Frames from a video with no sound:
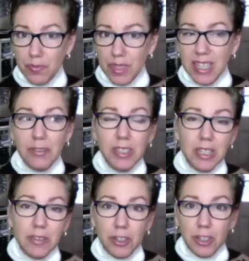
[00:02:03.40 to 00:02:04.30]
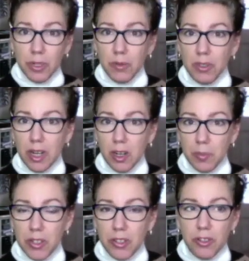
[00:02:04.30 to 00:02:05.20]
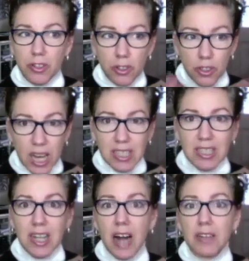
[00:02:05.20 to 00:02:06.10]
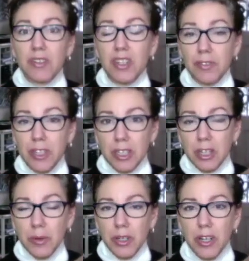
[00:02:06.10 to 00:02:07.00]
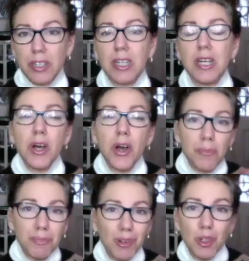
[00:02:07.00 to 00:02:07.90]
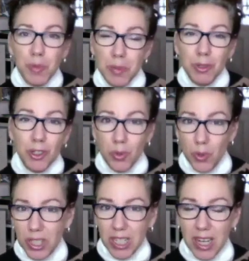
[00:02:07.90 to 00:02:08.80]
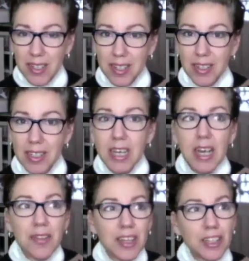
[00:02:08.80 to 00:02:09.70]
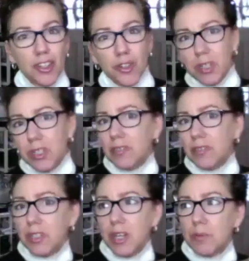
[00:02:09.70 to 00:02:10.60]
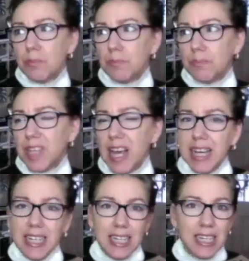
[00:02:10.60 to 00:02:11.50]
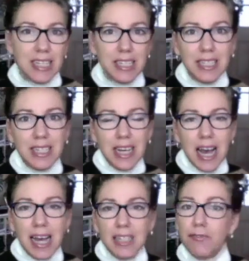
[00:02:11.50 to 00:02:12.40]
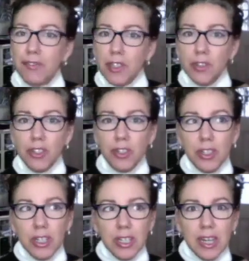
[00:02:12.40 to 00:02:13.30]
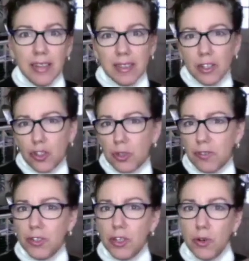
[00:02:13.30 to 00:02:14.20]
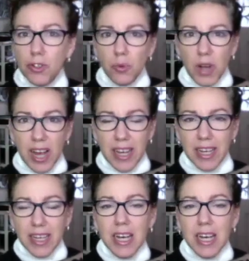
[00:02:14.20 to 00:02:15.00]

even if they're going to a therapist, there's usually a lot of self-healing going on. Most people don't organize it. They just sort of take it in and it feels good and then it sort of goes away.